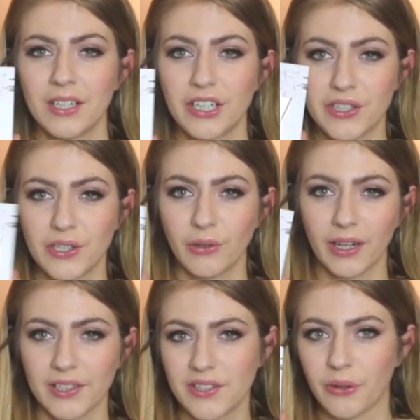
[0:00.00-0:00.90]
just to do
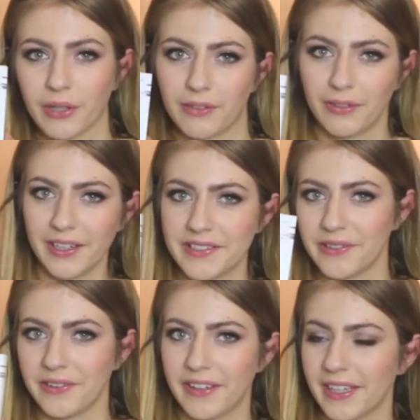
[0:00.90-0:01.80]
like a stocking filler
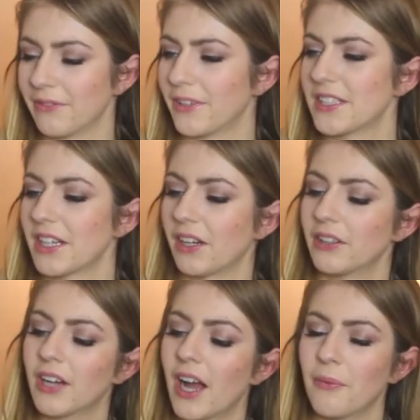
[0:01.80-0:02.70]
sort of thing
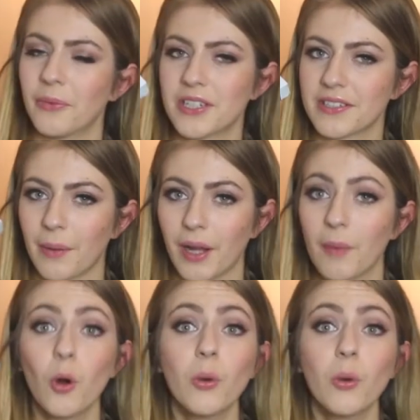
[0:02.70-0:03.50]
video, which is coming up.